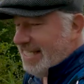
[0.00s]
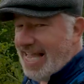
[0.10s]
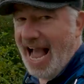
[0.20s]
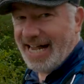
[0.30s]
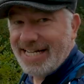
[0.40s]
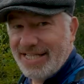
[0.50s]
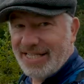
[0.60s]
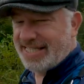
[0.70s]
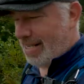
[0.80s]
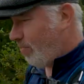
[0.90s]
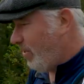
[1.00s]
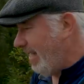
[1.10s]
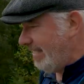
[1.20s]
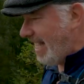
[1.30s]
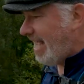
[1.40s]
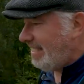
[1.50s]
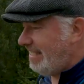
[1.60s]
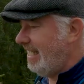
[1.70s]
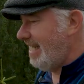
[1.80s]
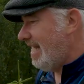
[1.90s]
The ankles are pretty
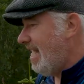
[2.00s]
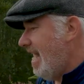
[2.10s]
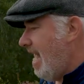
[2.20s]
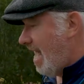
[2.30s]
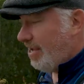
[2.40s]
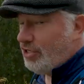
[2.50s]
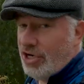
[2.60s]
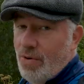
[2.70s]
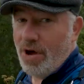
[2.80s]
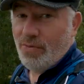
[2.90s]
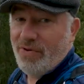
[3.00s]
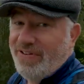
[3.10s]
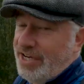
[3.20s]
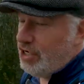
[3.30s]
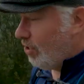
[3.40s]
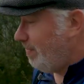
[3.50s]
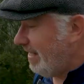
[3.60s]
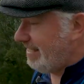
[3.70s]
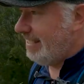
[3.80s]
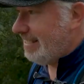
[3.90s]
tight. And you know what? We've had no
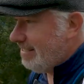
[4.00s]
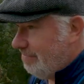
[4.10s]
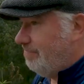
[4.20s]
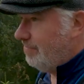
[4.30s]
blisters.